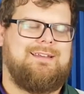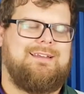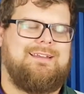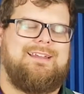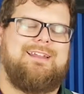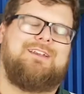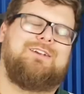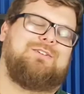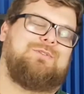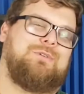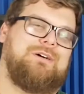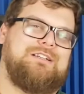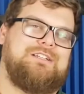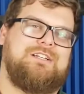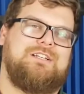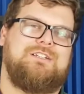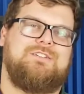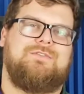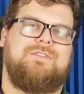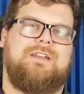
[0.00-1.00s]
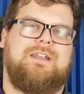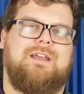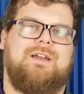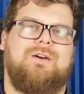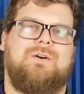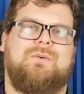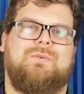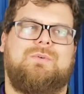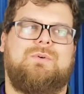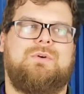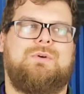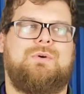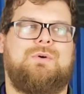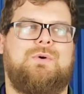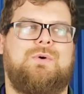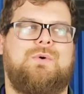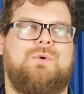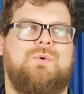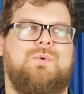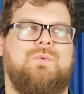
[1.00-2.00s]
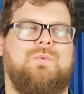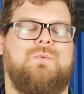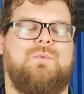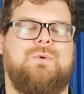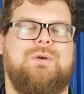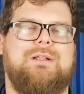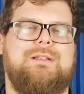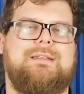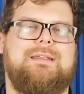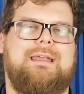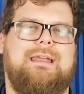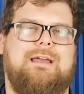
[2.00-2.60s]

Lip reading: getting to watch his video really